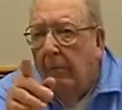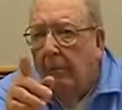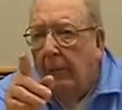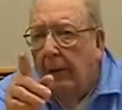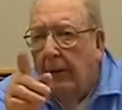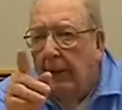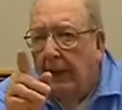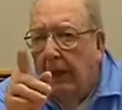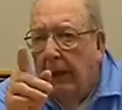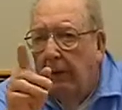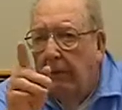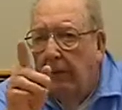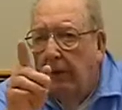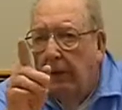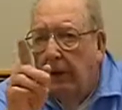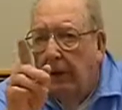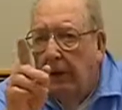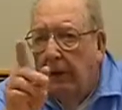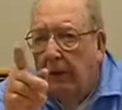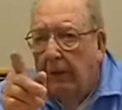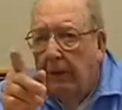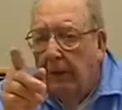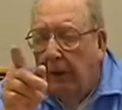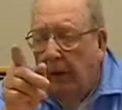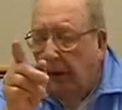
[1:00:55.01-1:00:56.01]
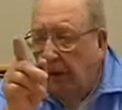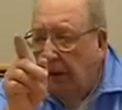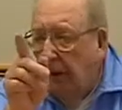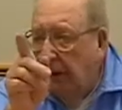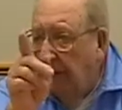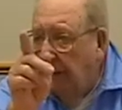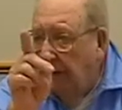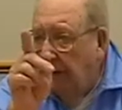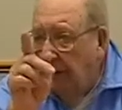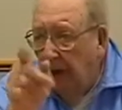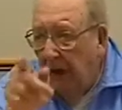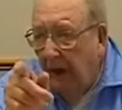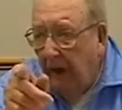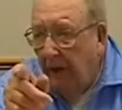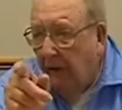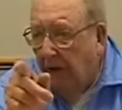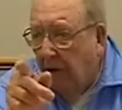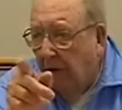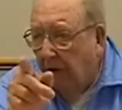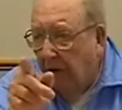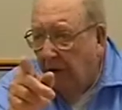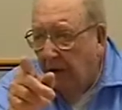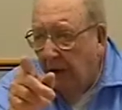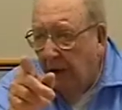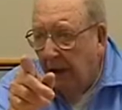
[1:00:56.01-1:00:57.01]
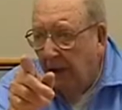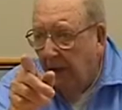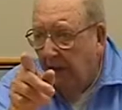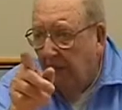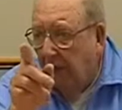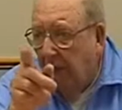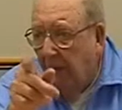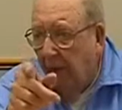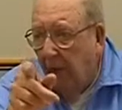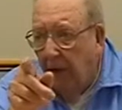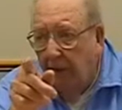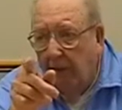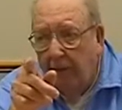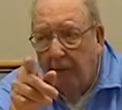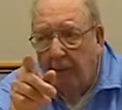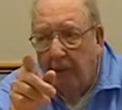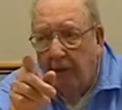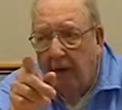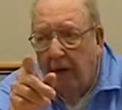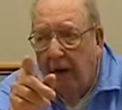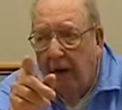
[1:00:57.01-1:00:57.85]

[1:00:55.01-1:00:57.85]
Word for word: But they would cont continuously for twenty-four